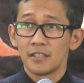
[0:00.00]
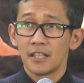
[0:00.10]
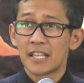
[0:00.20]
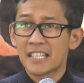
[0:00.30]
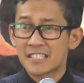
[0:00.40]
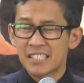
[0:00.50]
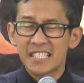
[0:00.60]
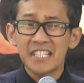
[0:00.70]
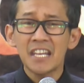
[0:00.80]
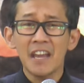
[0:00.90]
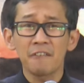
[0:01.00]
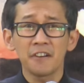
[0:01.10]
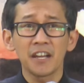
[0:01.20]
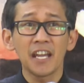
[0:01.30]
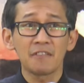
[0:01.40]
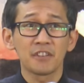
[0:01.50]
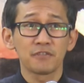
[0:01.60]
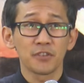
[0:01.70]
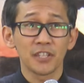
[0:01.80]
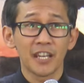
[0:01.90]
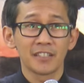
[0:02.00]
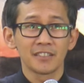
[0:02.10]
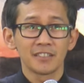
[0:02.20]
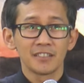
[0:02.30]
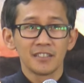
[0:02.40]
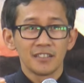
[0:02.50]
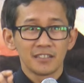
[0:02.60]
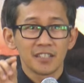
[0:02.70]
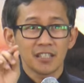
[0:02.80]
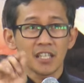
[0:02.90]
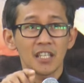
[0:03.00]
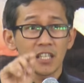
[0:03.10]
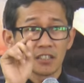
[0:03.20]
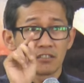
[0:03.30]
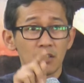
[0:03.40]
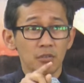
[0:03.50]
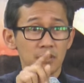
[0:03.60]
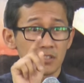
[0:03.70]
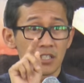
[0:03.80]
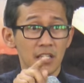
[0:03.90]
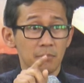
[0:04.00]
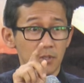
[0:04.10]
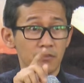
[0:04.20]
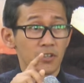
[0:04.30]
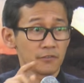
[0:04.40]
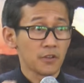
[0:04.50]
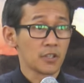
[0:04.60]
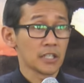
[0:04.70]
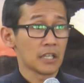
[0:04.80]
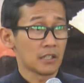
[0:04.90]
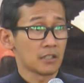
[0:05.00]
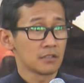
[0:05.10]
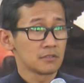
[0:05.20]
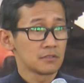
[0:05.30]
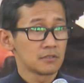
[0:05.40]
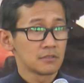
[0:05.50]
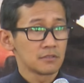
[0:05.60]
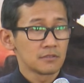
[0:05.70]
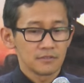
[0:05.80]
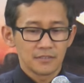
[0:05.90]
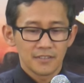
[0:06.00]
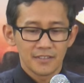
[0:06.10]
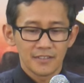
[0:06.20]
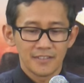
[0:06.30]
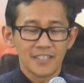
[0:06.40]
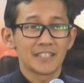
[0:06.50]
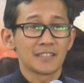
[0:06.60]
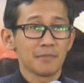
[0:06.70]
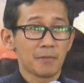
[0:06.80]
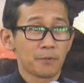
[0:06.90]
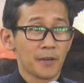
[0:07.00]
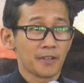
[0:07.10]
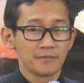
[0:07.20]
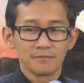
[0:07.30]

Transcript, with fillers: Let us never, ever forget that He knows the number of your falling hair. This is my prayer.